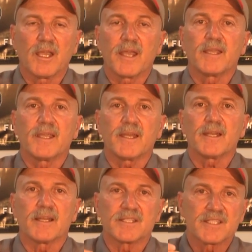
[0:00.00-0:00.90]
and
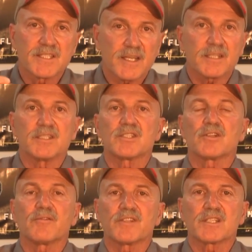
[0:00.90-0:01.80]
get a second
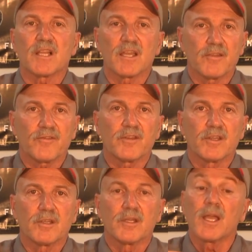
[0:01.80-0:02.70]
service life
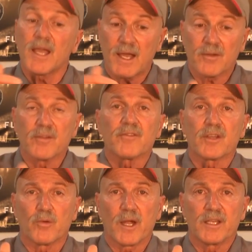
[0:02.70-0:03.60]
out of
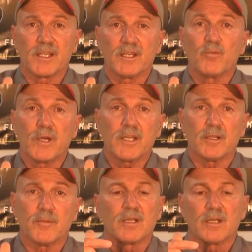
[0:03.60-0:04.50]
the grinding wheel.